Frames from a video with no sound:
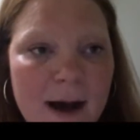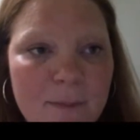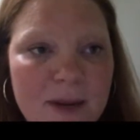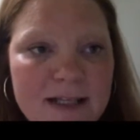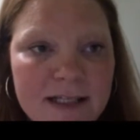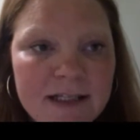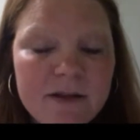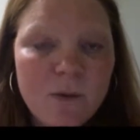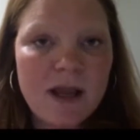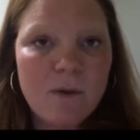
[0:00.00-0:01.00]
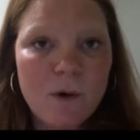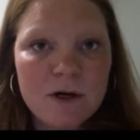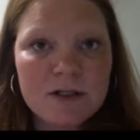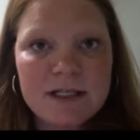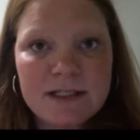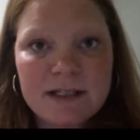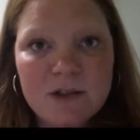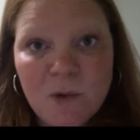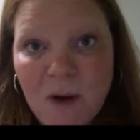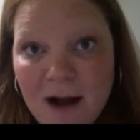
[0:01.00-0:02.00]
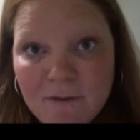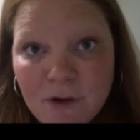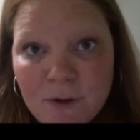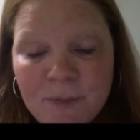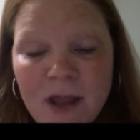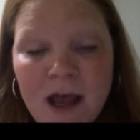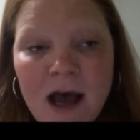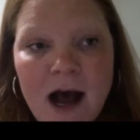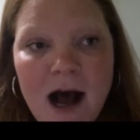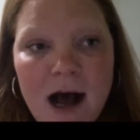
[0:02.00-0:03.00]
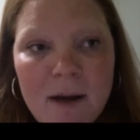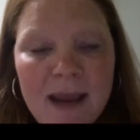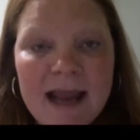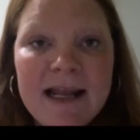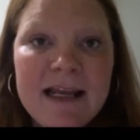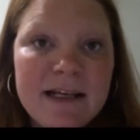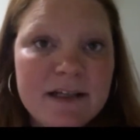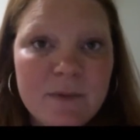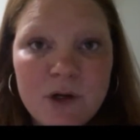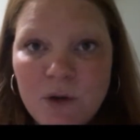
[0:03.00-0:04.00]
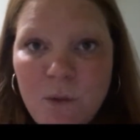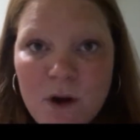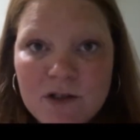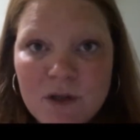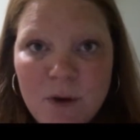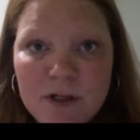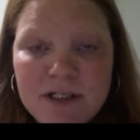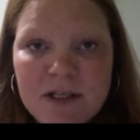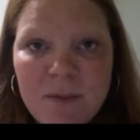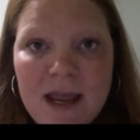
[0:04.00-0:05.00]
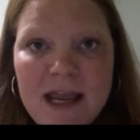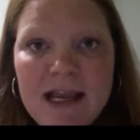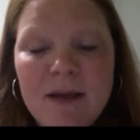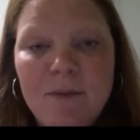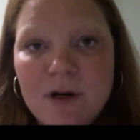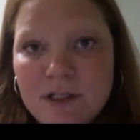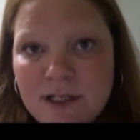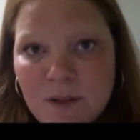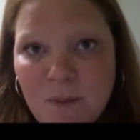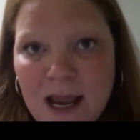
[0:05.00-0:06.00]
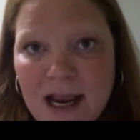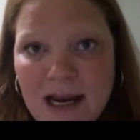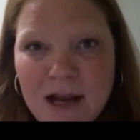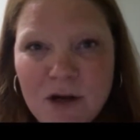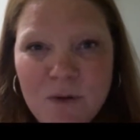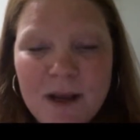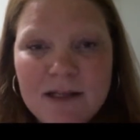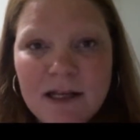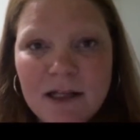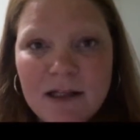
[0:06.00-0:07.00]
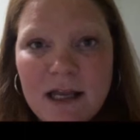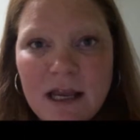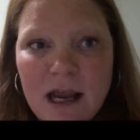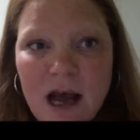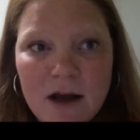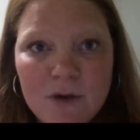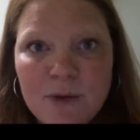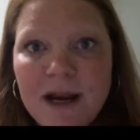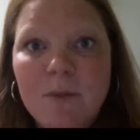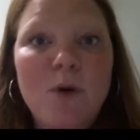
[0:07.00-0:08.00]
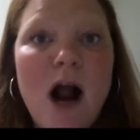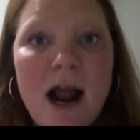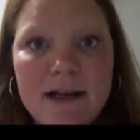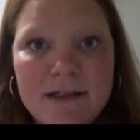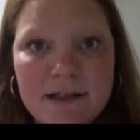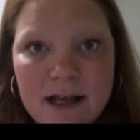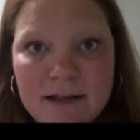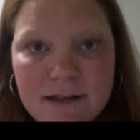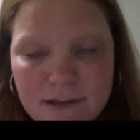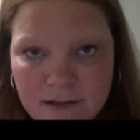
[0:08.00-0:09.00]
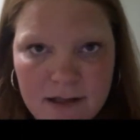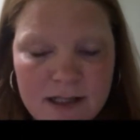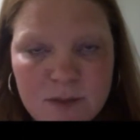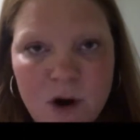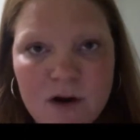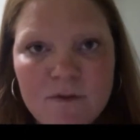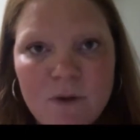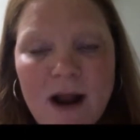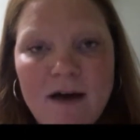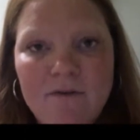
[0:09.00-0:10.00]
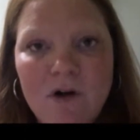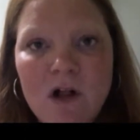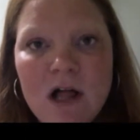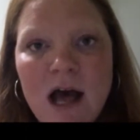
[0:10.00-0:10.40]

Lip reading: Basically the way it works is it's a raffle. Any exhibitor who wants to participate can participate, and you basically create a prize that's part of the raffle.